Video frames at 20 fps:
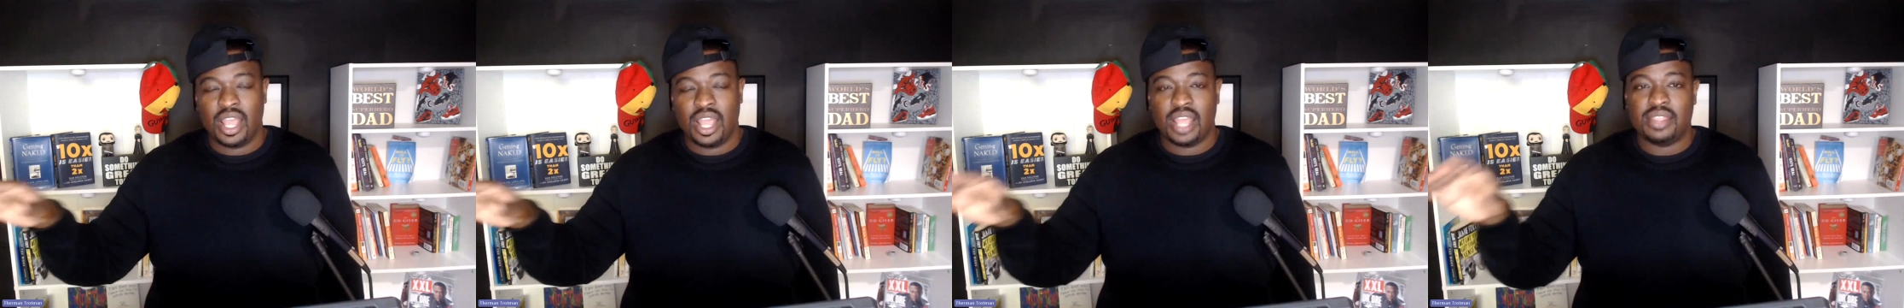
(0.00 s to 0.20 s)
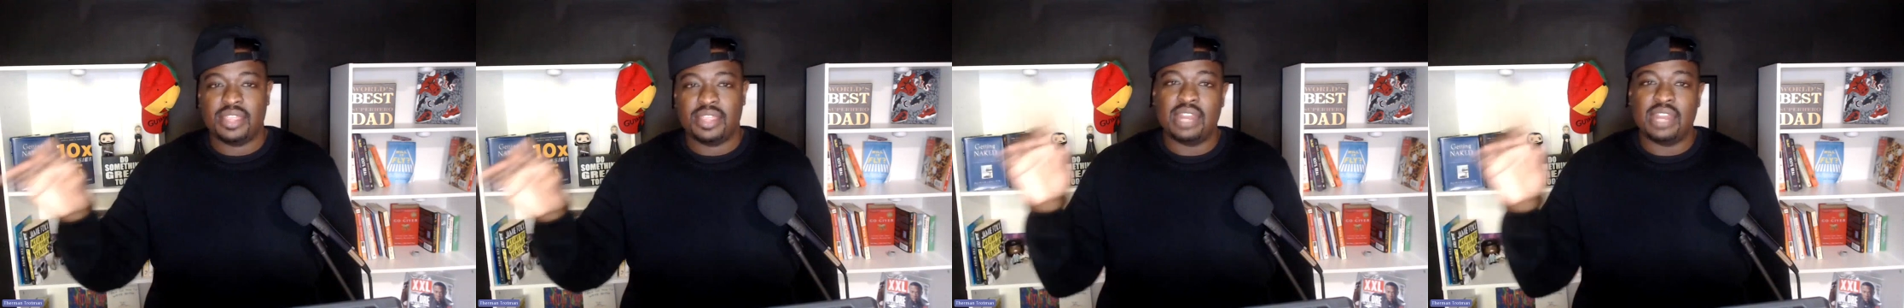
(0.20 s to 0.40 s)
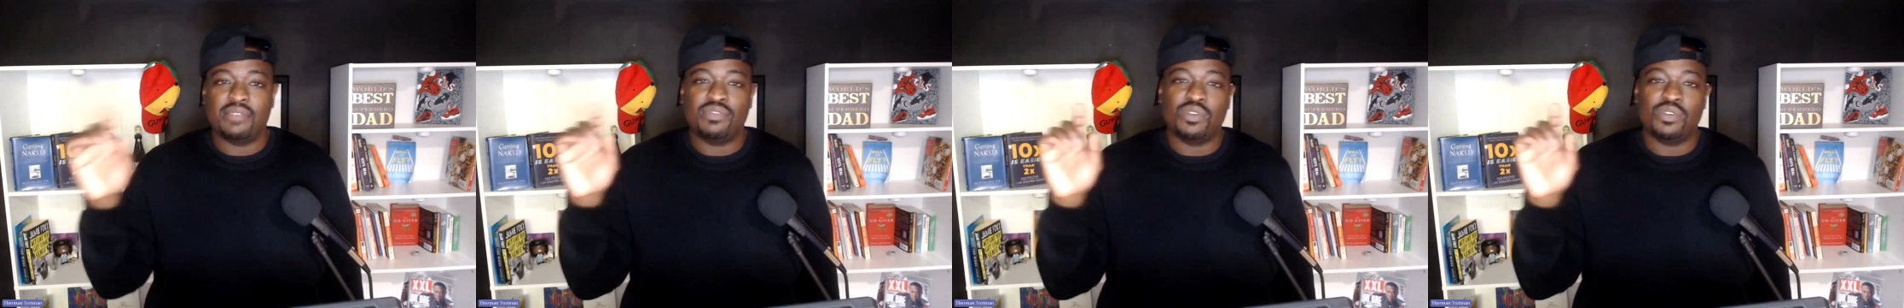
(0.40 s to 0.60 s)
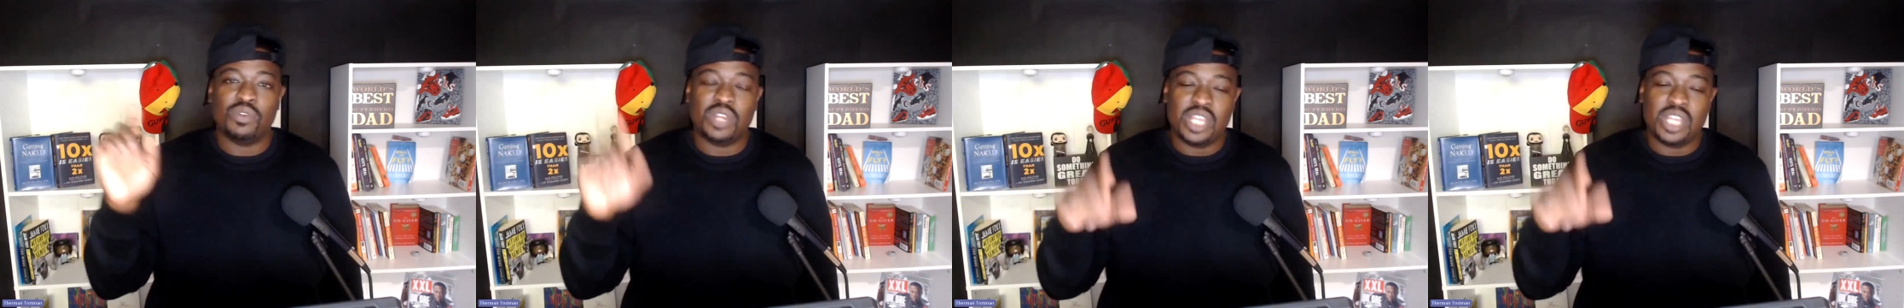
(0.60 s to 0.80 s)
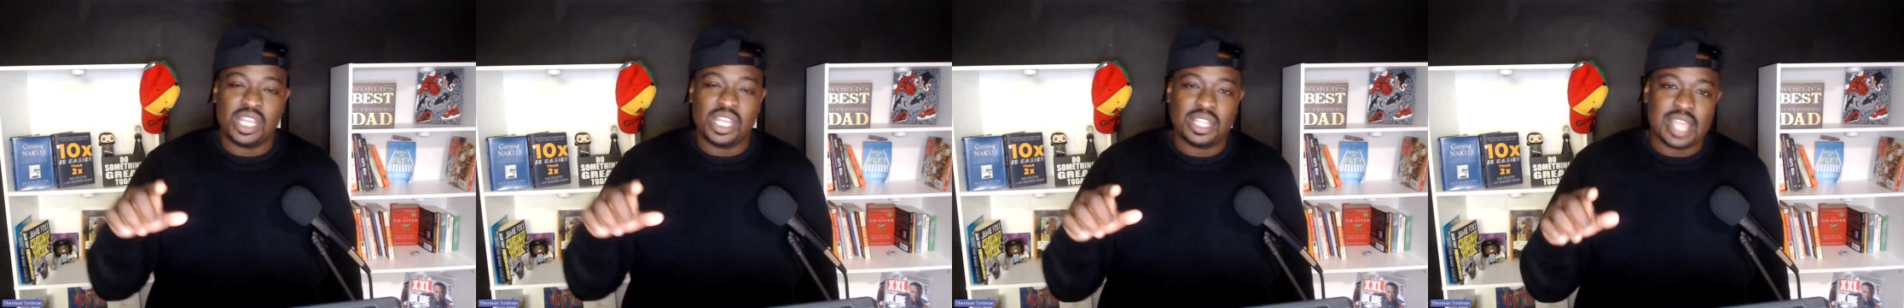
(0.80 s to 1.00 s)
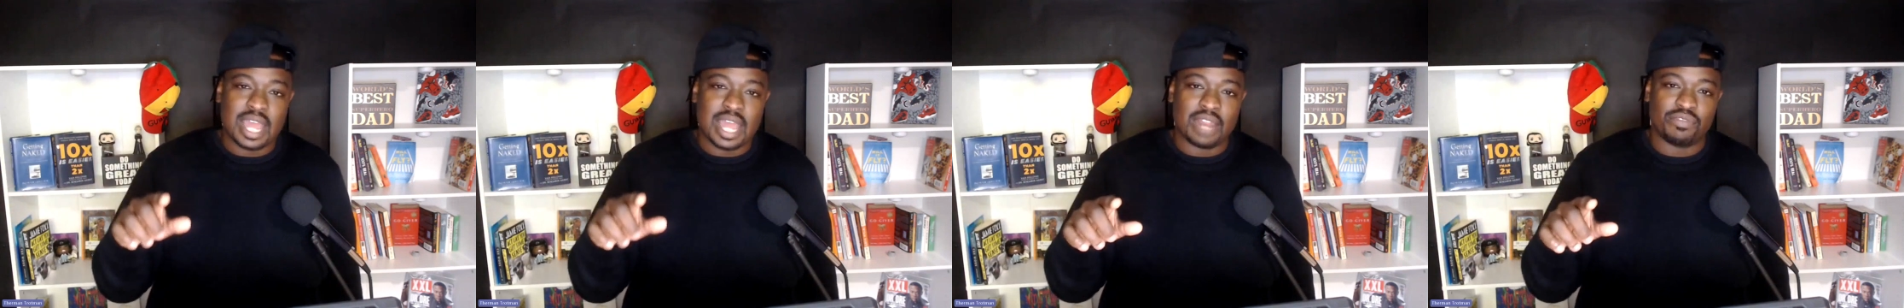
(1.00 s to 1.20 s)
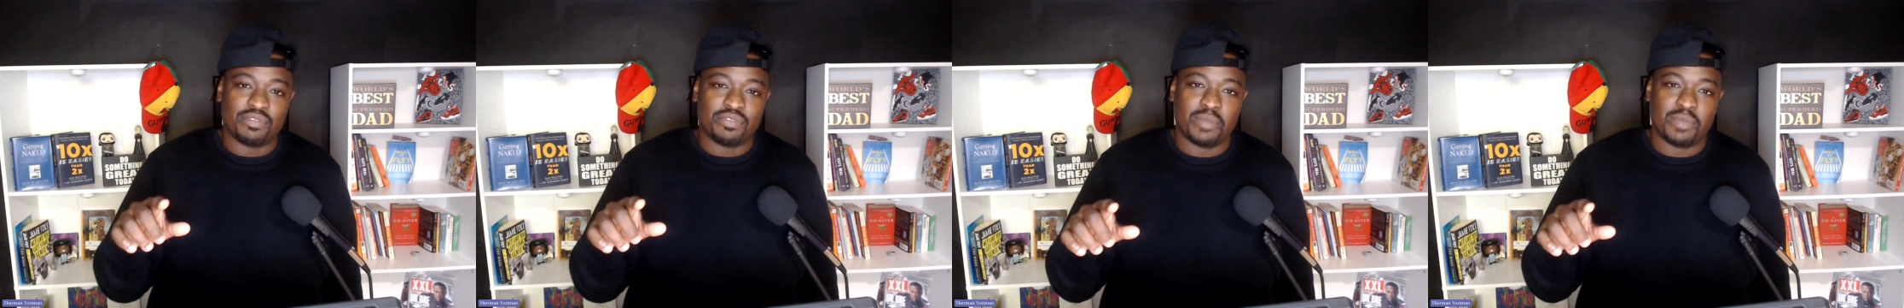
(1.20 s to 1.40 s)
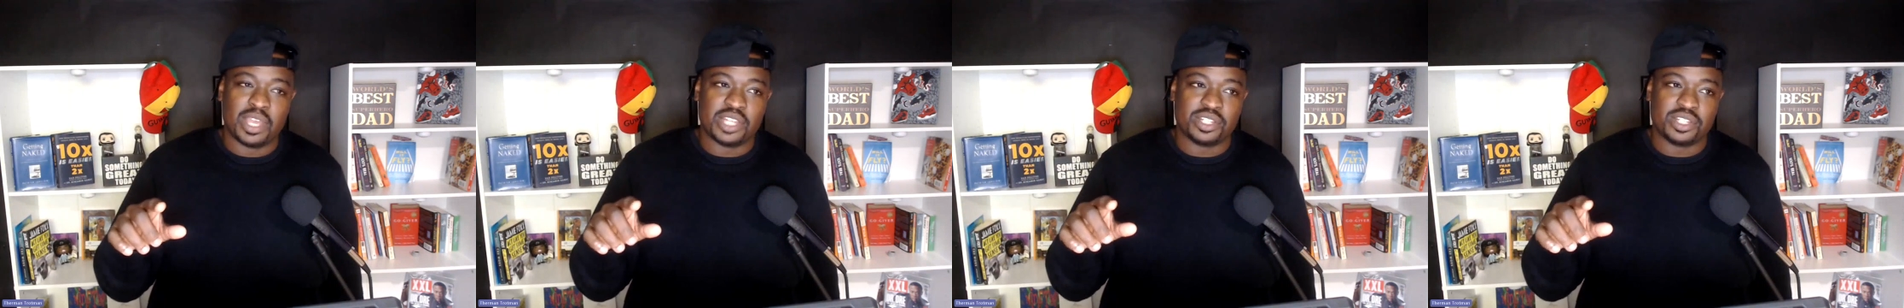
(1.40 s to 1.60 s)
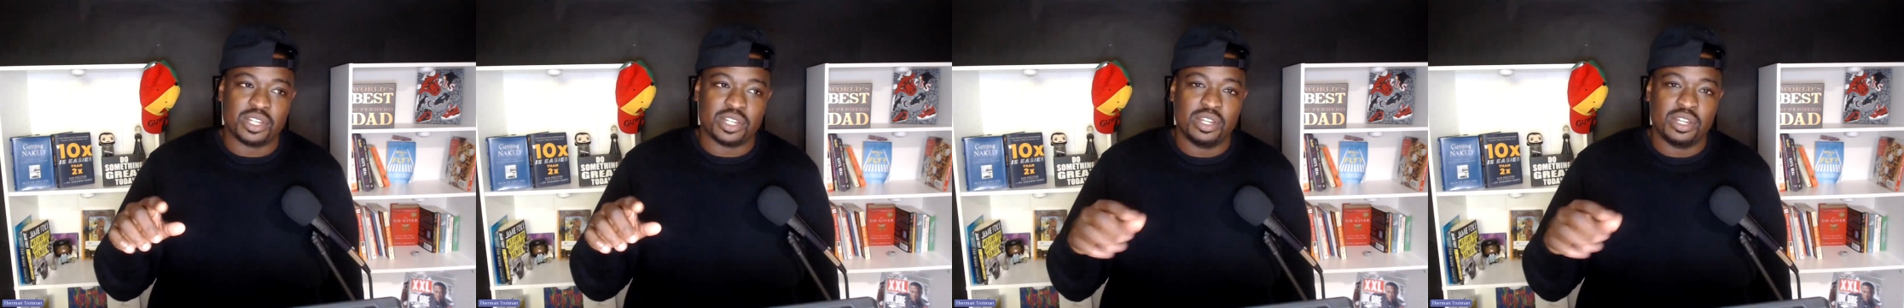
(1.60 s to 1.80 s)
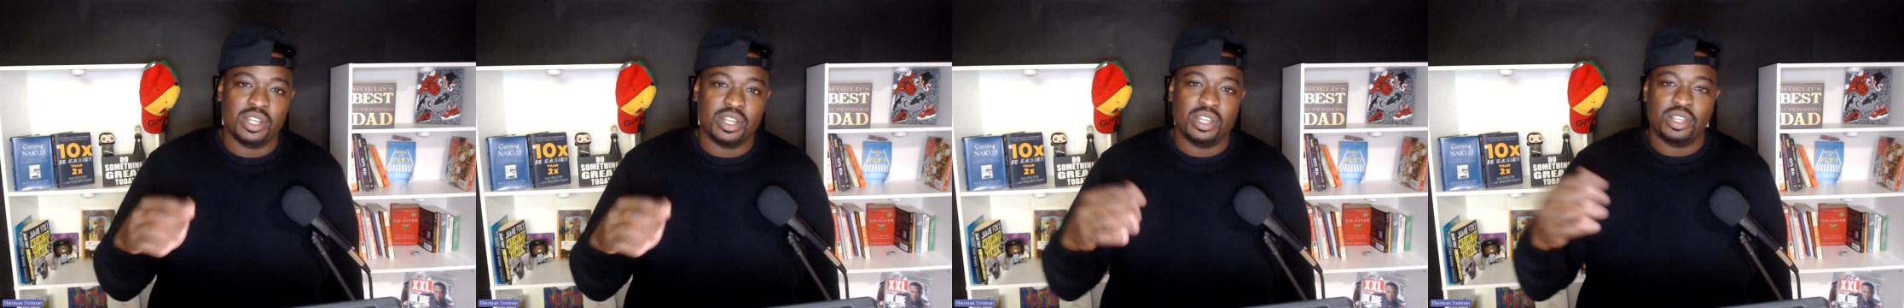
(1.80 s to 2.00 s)
and then if you need that
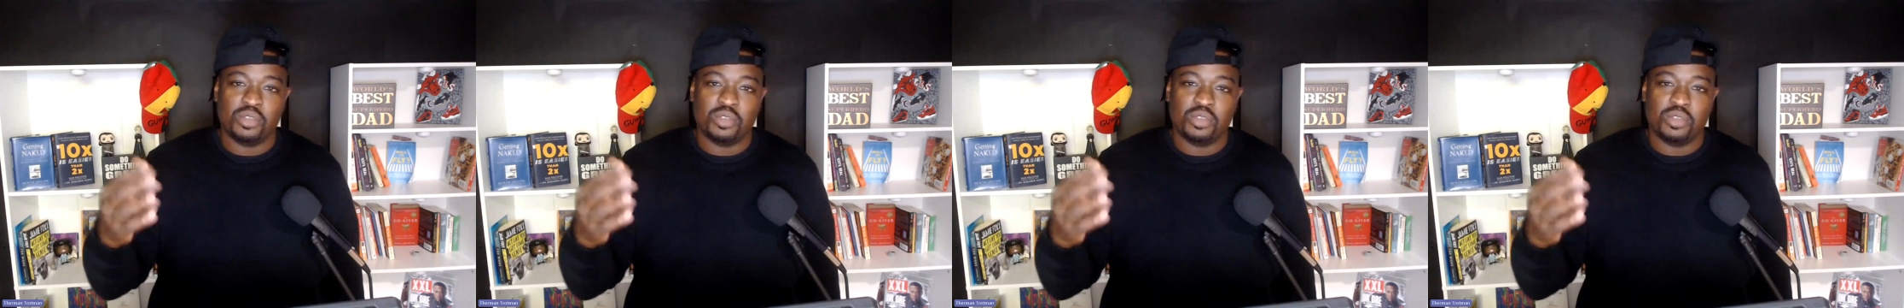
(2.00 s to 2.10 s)
information,